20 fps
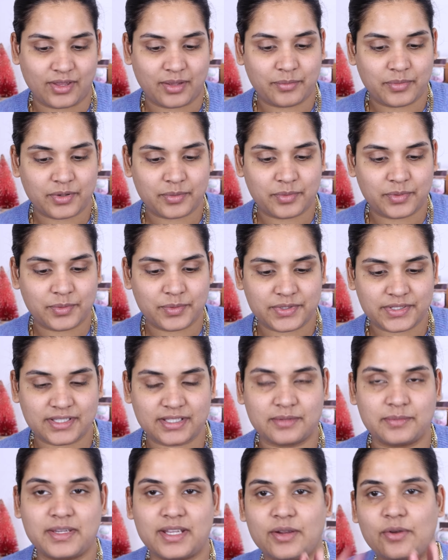that purple was going to
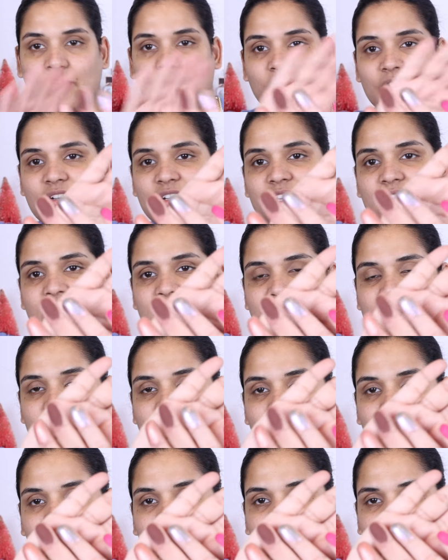be gorgeous,
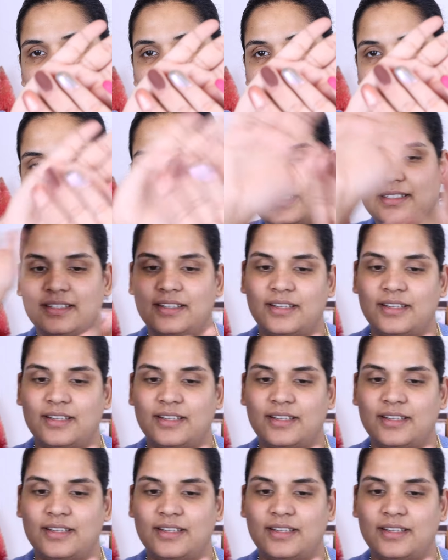but